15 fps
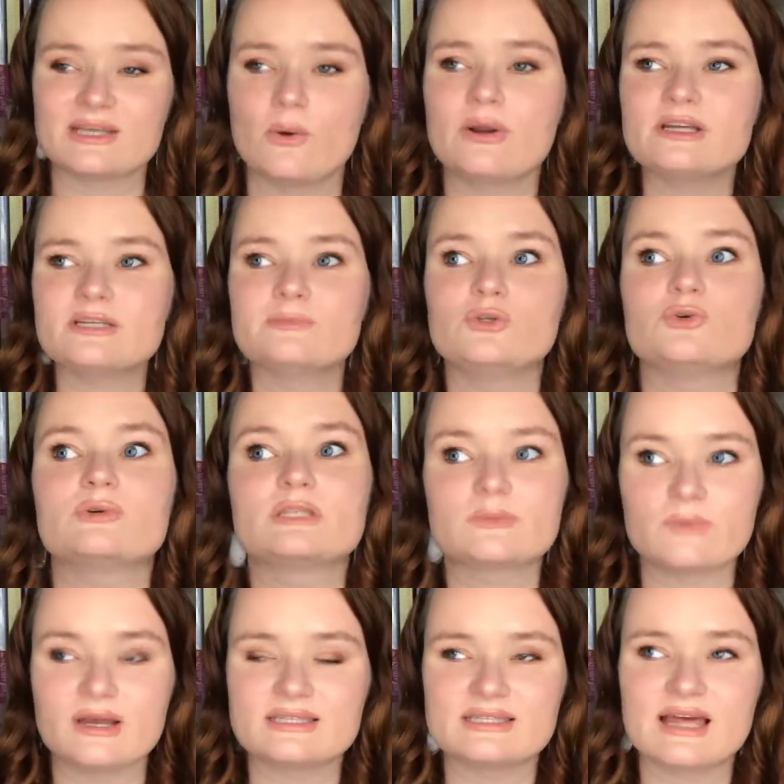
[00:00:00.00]
I wanted him to
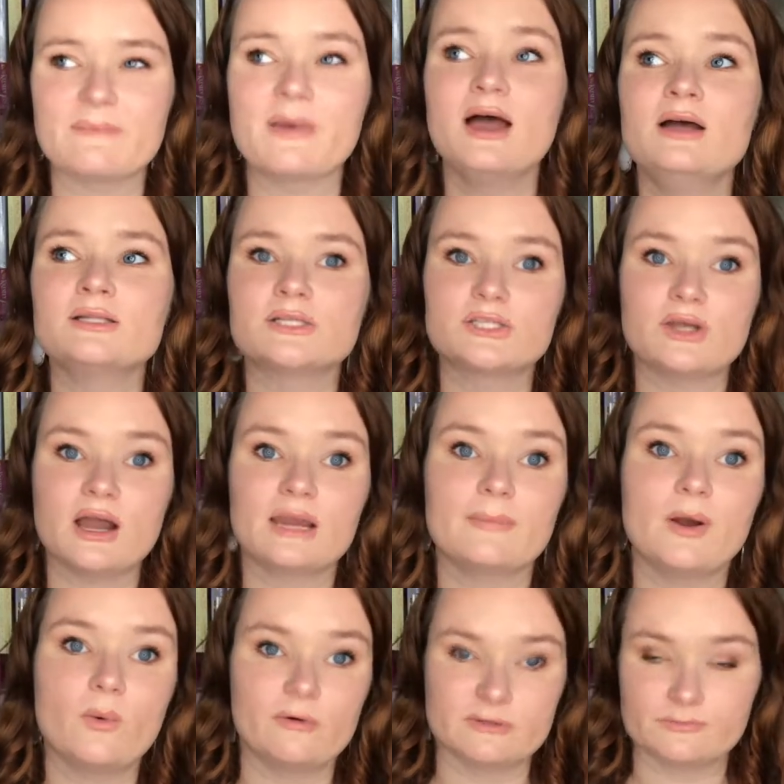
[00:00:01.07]
express them, to talk
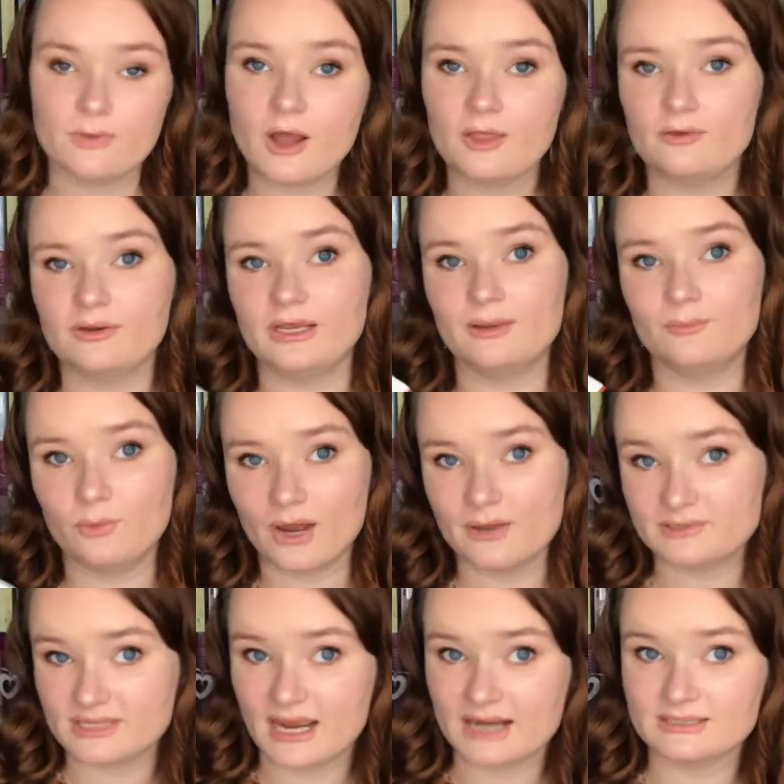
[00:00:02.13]
about what was bothering him, why he
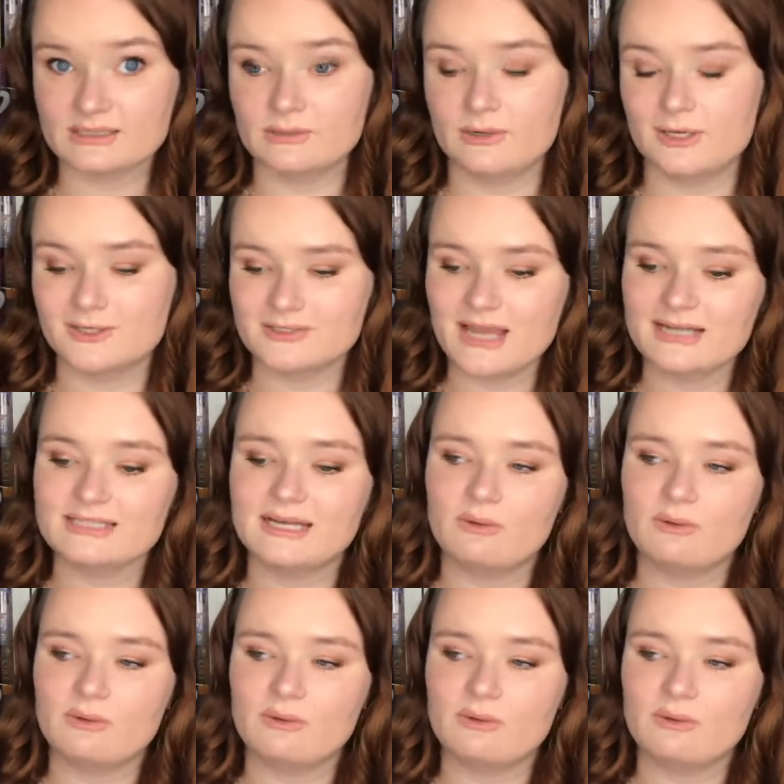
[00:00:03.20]
was acting the way he was acting.